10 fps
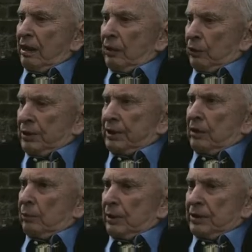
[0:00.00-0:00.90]
Otis
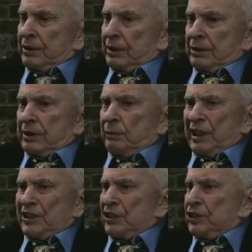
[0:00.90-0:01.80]
Air Base is in
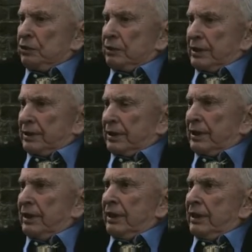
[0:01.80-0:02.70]
Massachusetts.
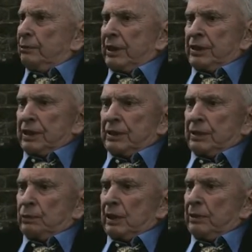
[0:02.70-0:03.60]
Might just
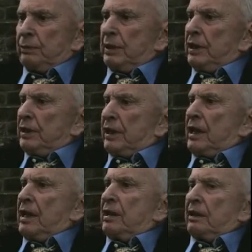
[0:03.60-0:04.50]
as well have been in
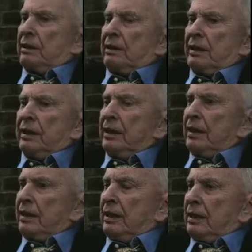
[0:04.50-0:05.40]
Canada.
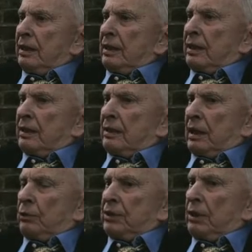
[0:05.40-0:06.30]

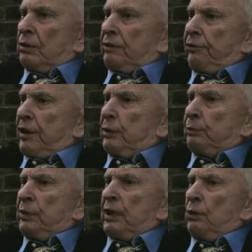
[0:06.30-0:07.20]
That was the only fighter
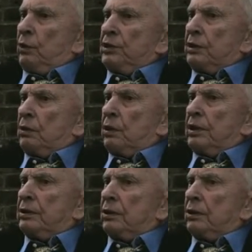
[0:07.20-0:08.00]
plane which, according to